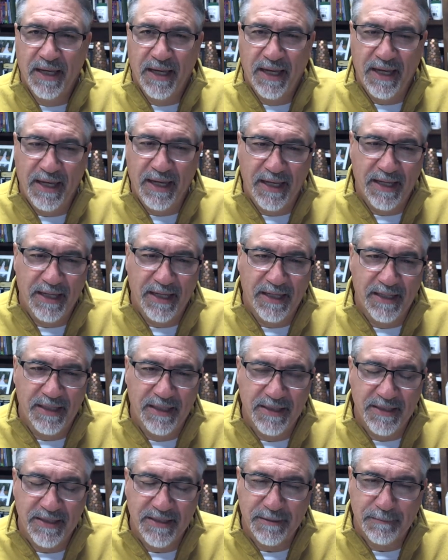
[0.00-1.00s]

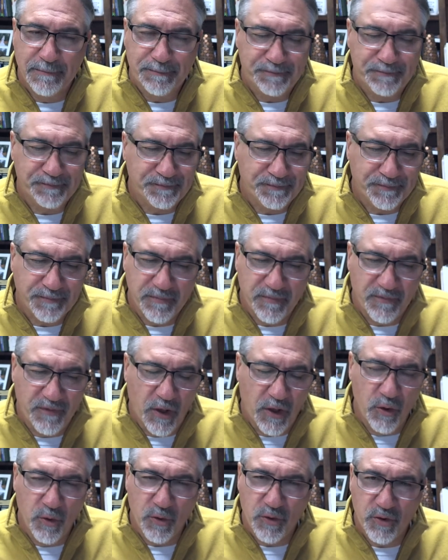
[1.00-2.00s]
and
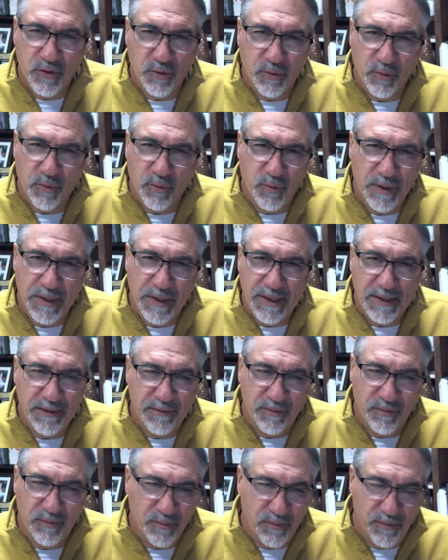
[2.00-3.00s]
folks, we